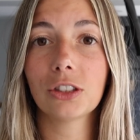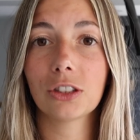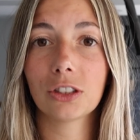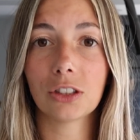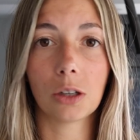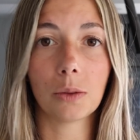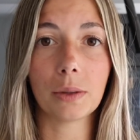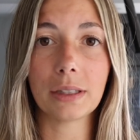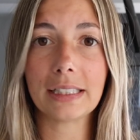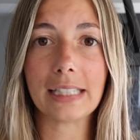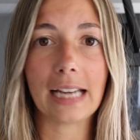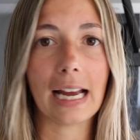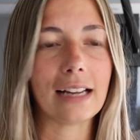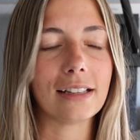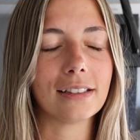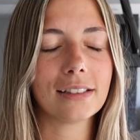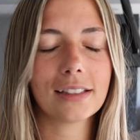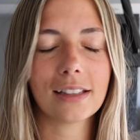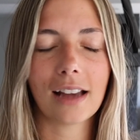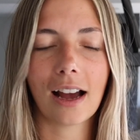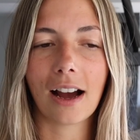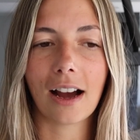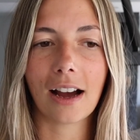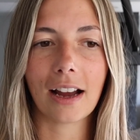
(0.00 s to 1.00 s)
so
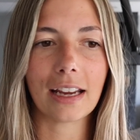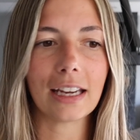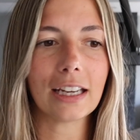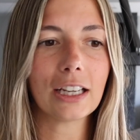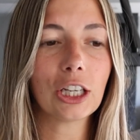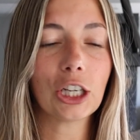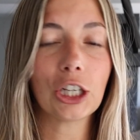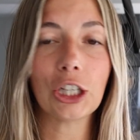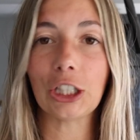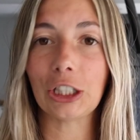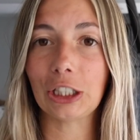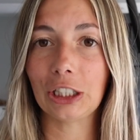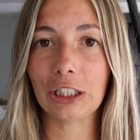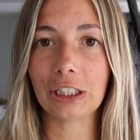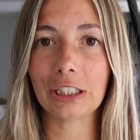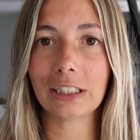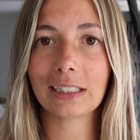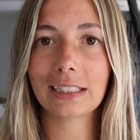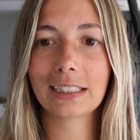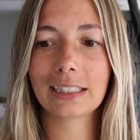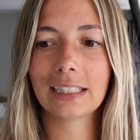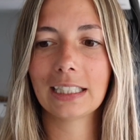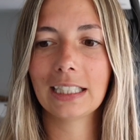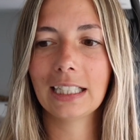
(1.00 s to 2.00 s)
intense. I
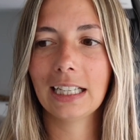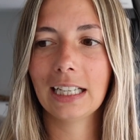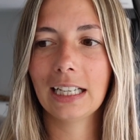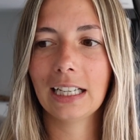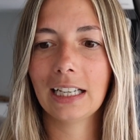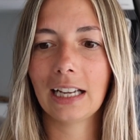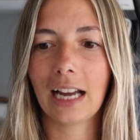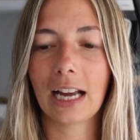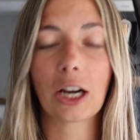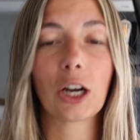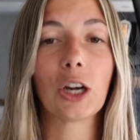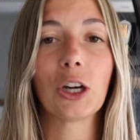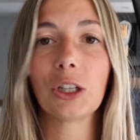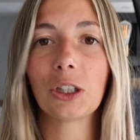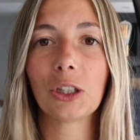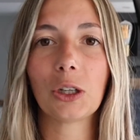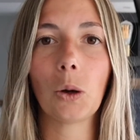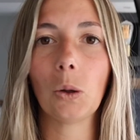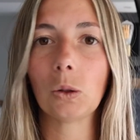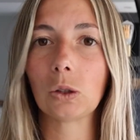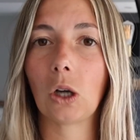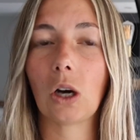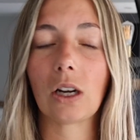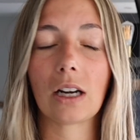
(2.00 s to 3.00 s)
couldn't
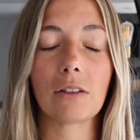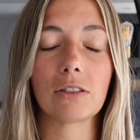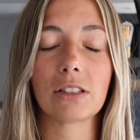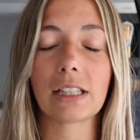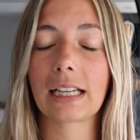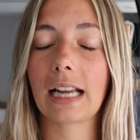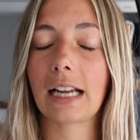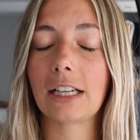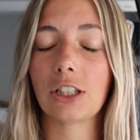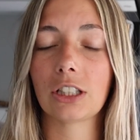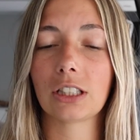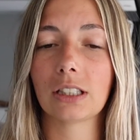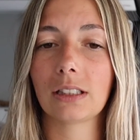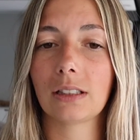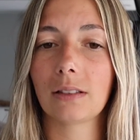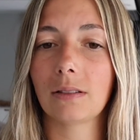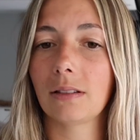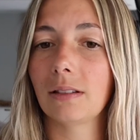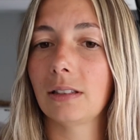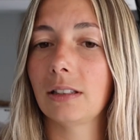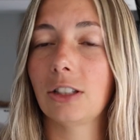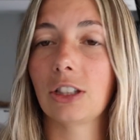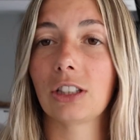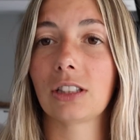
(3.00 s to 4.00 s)
hold on. I was like, I
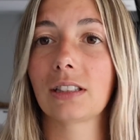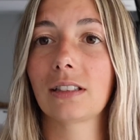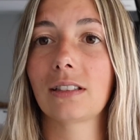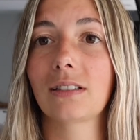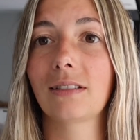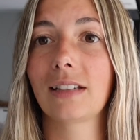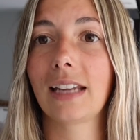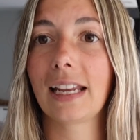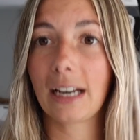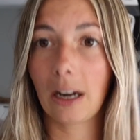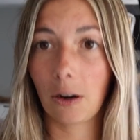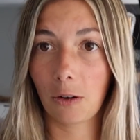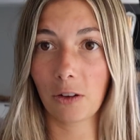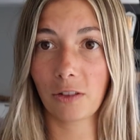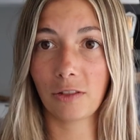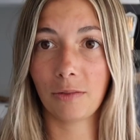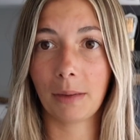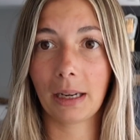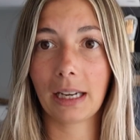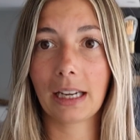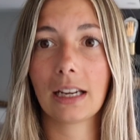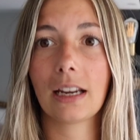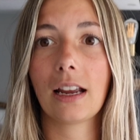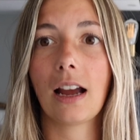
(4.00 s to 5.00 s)
just get out of
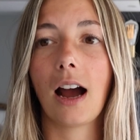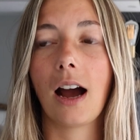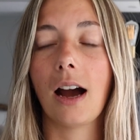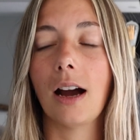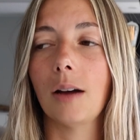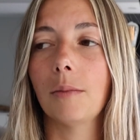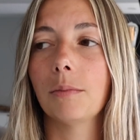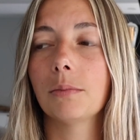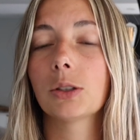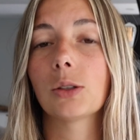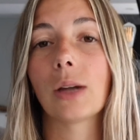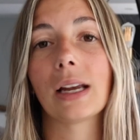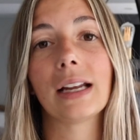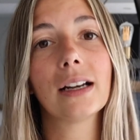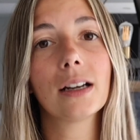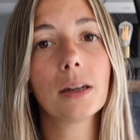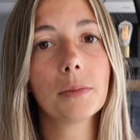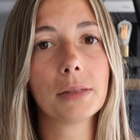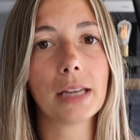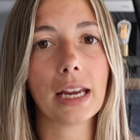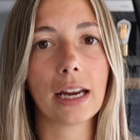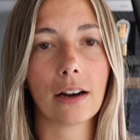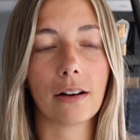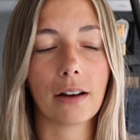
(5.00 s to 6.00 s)
me. So I ended
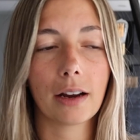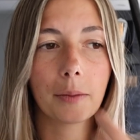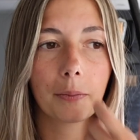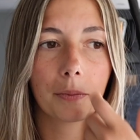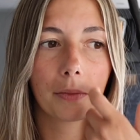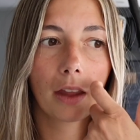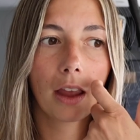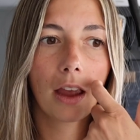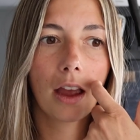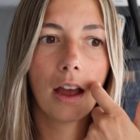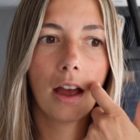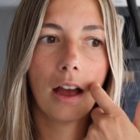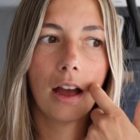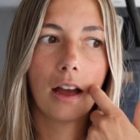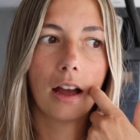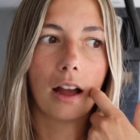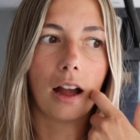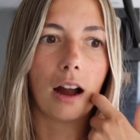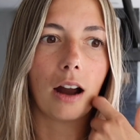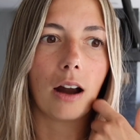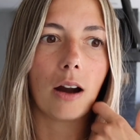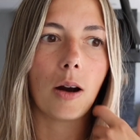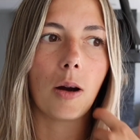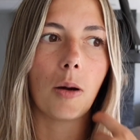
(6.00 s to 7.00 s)
up tearing
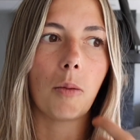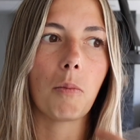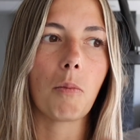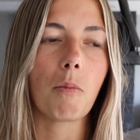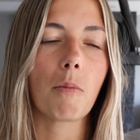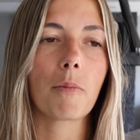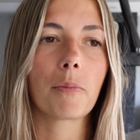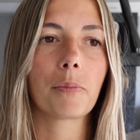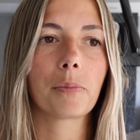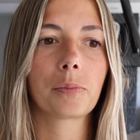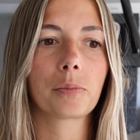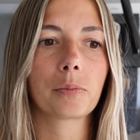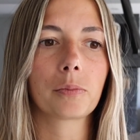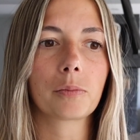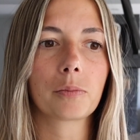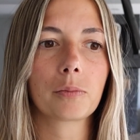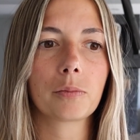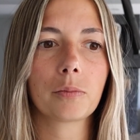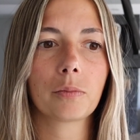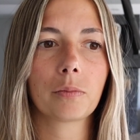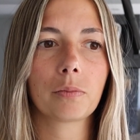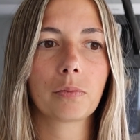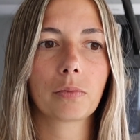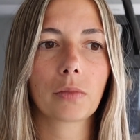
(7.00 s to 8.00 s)

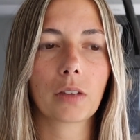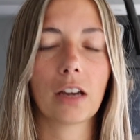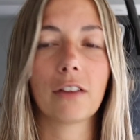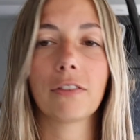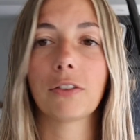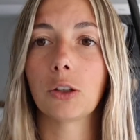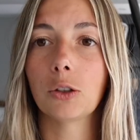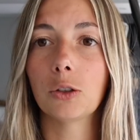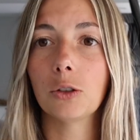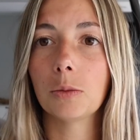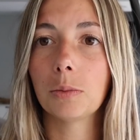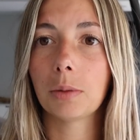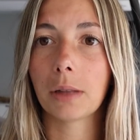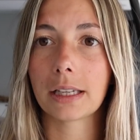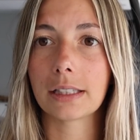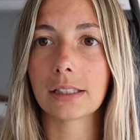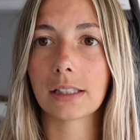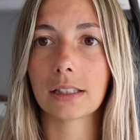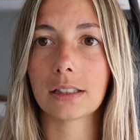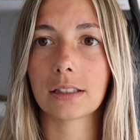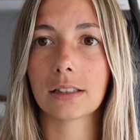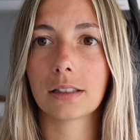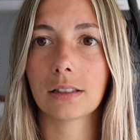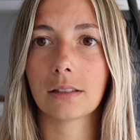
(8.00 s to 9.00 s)
a few
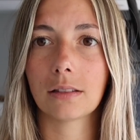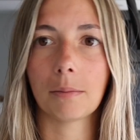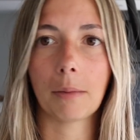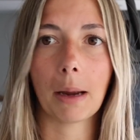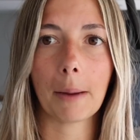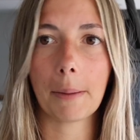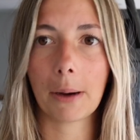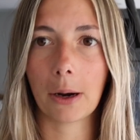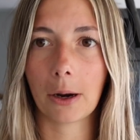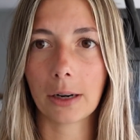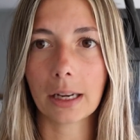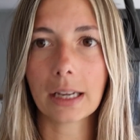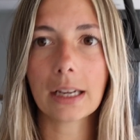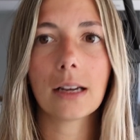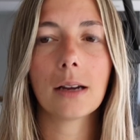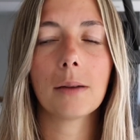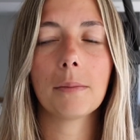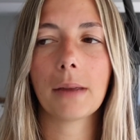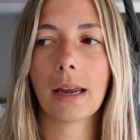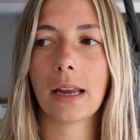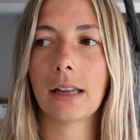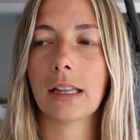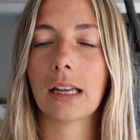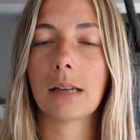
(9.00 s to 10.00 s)
places in my
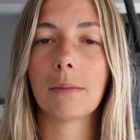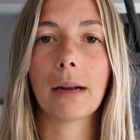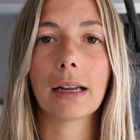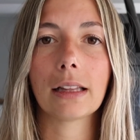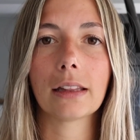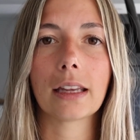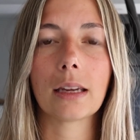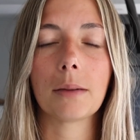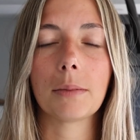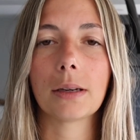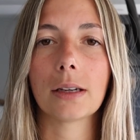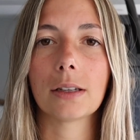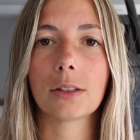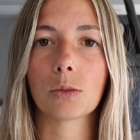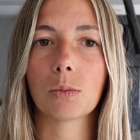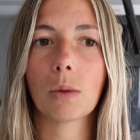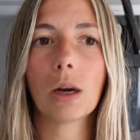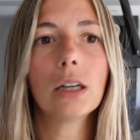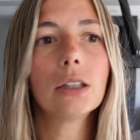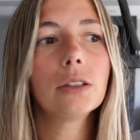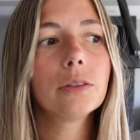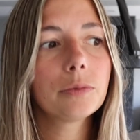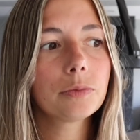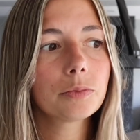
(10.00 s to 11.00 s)
perineum and then my labia as
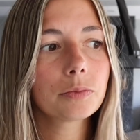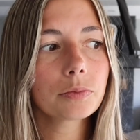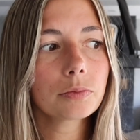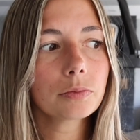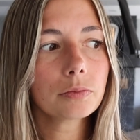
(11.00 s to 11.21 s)
well.